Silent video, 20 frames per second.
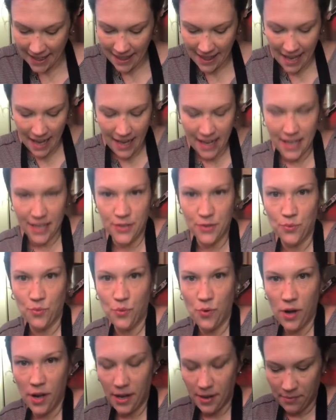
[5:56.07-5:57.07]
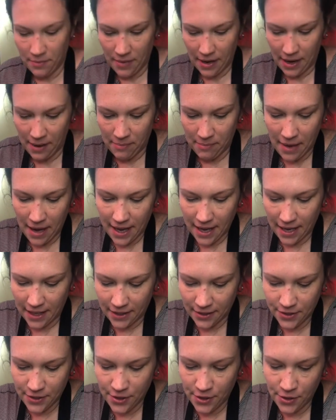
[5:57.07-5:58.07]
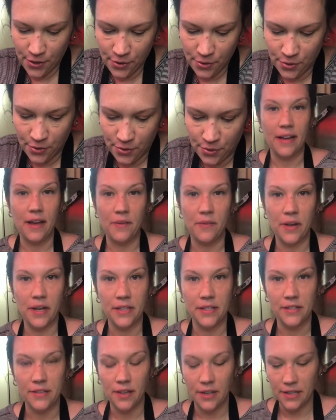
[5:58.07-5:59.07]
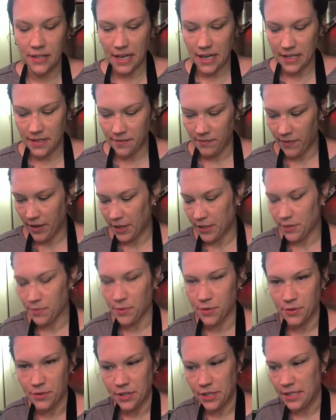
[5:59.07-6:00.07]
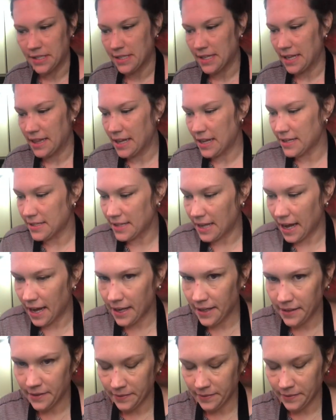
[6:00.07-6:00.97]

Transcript: that is one, but I'm making two. Now we can saute some vegetables. Just set that aside.